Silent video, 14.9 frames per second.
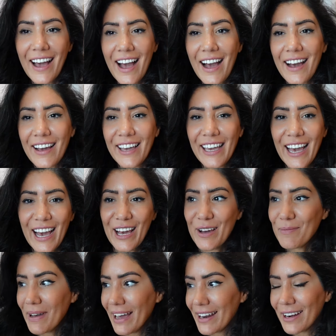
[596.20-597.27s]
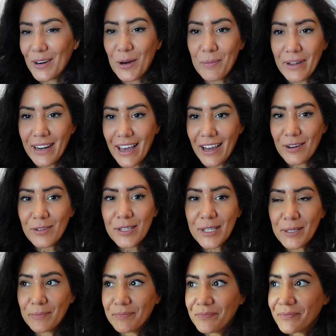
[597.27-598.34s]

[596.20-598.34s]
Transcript: I am at an open house.